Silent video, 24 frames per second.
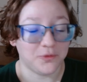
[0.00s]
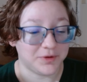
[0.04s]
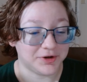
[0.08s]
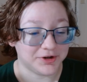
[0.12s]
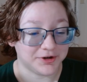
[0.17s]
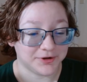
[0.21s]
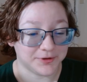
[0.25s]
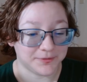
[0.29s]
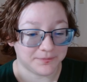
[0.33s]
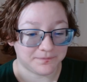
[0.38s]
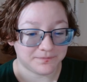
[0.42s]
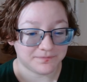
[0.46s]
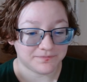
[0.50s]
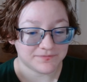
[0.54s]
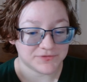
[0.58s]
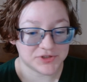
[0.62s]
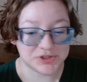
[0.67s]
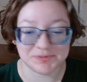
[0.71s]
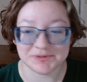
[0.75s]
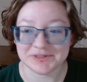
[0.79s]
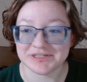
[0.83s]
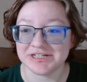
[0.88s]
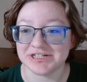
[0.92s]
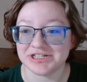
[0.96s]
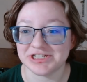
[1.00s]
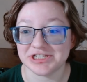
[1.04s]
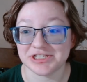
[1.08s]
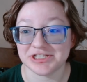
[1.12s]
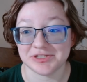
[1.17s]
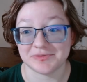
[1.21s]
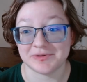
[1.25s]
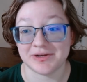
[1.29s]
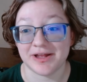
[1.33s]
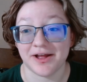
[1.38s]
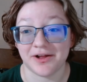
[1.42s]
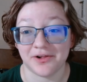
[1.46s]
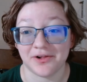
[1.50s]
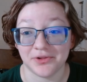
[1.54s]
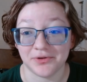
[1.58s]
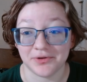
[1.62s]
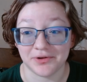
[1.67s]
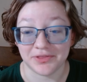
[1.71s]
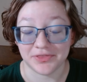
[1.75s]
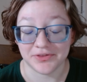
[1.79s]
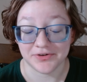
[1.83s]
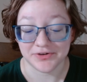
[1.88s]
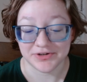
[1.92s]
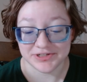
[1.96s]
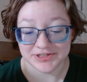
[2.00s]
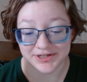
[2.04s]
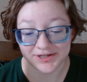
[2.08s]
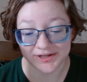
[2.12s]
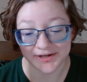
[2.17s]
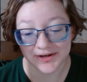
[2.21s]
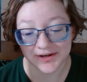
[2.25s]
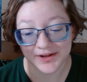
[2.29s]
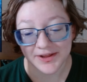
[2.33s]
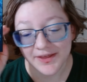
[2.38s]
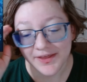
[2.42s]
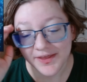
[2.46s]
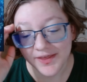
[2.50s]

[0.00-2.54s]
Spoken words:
We're superstitious, so we're not including 13.